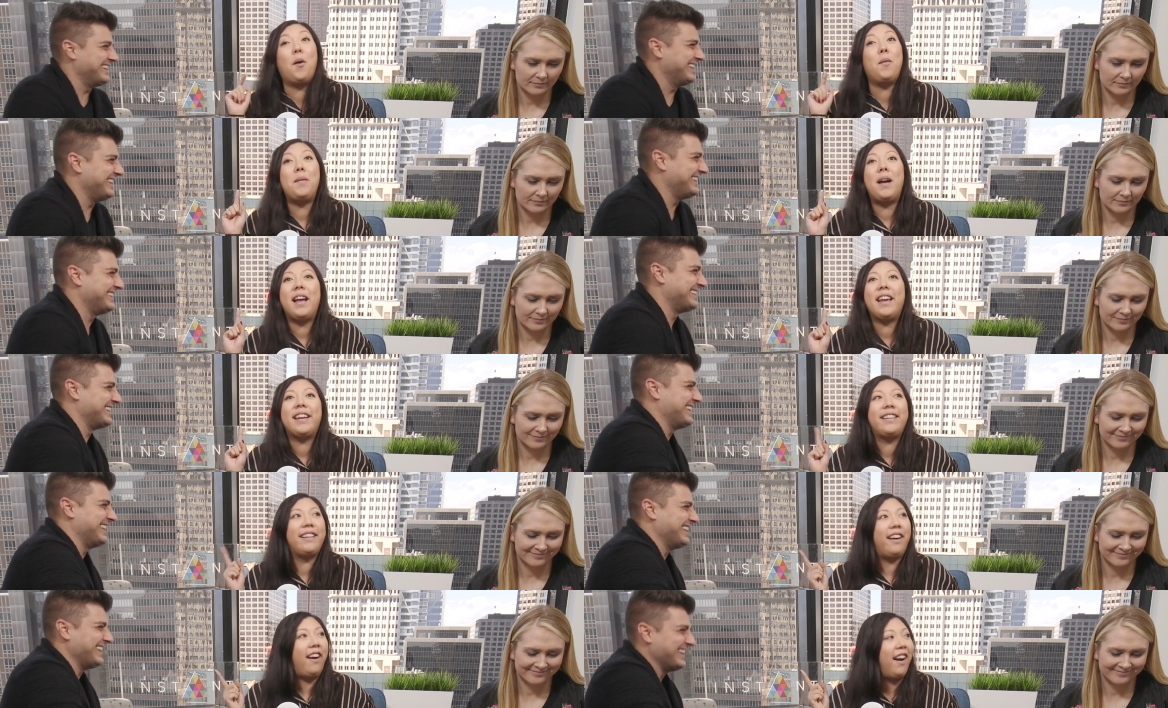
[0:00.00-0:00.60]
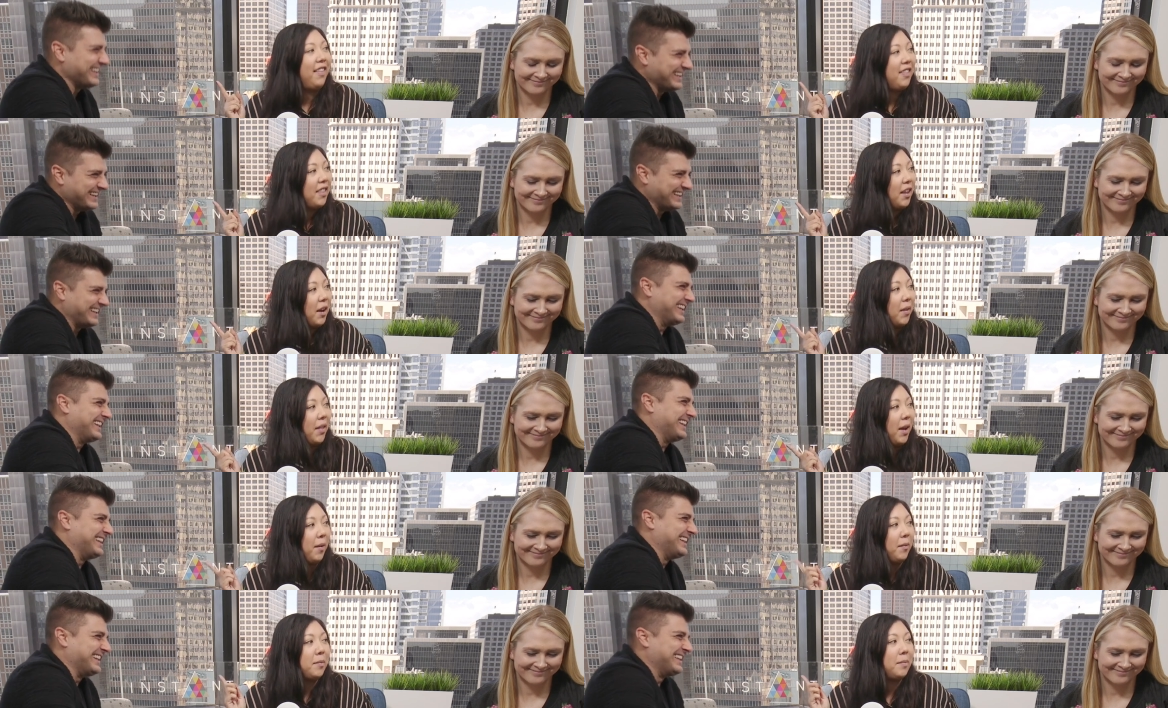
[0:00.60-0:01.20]
Speaker 1: oh my god, though,
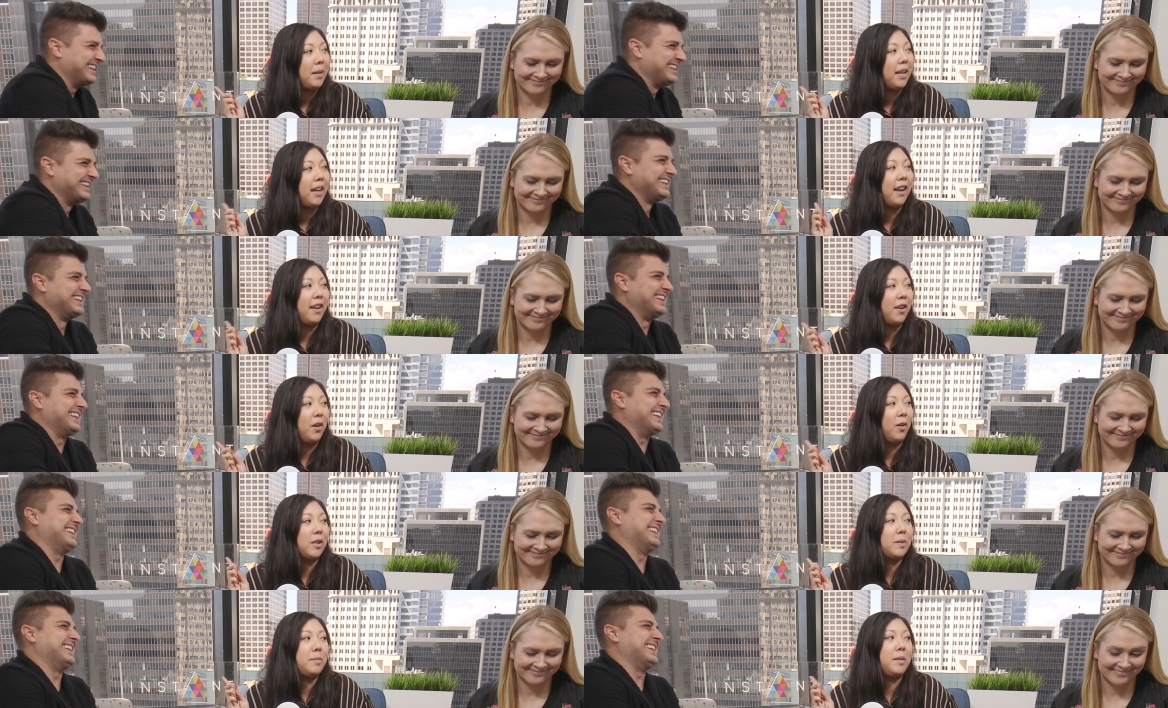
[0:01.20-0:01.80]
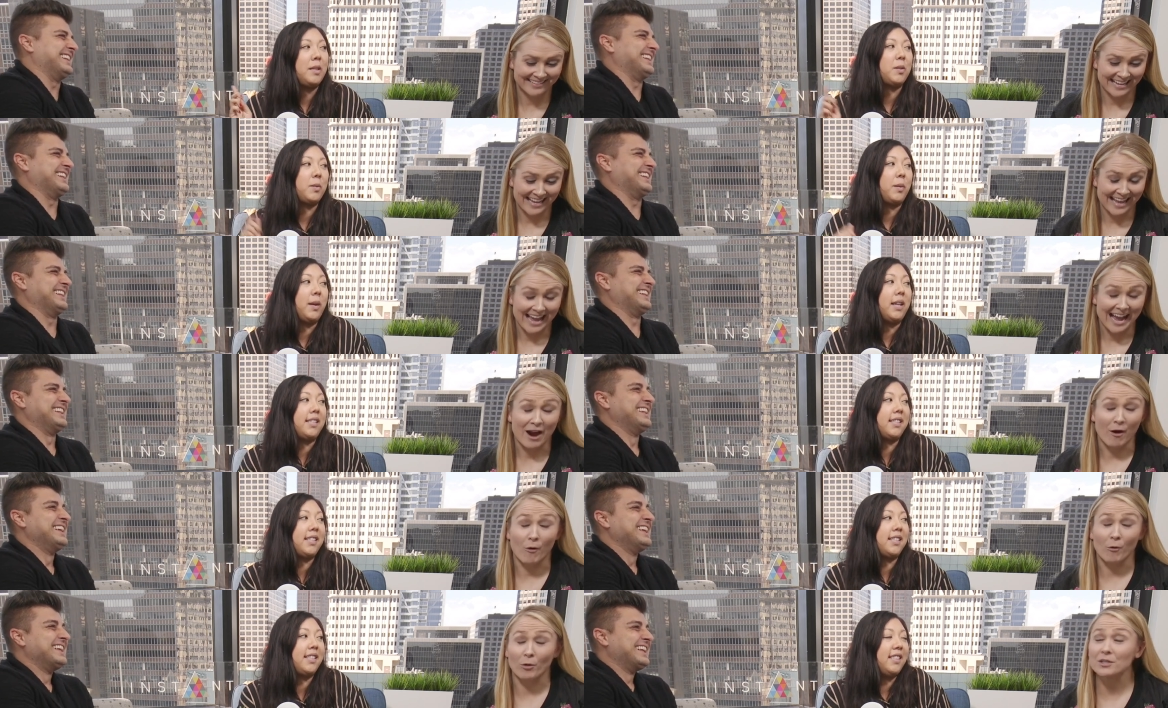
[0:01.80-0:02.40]
that would be an ultimate
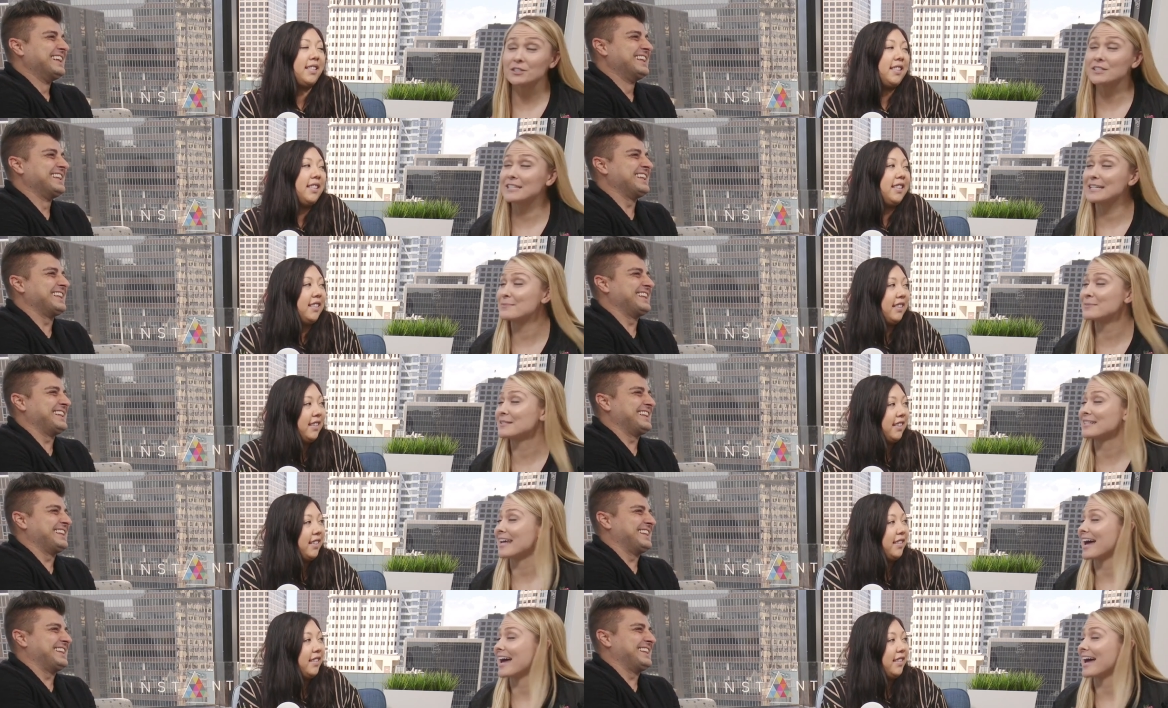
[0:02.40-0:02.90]
twist. Or Team